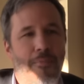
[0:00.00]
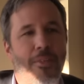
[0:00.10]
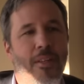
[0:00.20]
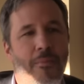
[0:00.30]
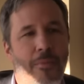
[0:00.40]
I
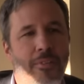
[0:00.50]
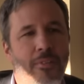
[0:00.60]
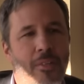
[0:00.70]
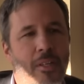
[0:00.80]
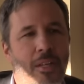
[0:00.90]
mean, I'm. A,
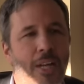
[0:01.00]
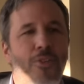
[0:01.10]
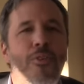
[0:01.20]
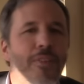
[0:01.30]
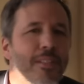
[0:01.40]
so Joe, I
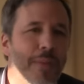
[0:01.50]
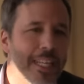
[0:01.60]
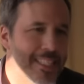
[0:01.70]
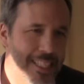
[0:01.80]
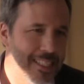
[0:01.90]
don't know if it
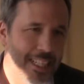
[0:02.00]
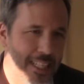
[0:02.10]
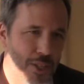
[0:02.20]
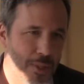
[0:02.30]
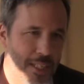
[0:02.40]
makes sense in
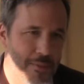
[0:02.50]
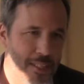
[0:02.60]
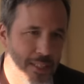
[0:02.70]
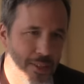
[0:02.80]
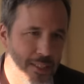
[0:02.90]
English what I'm
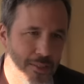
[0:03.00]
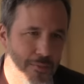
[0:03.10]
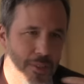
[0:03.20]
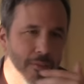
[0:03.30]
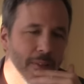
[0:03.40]
saying right now. It
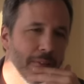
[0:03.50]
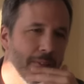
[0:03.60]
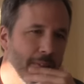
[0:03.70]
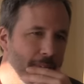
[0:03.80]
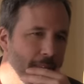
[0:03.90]
makes complete
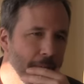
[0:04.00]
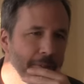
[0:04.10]
sense. Yeah.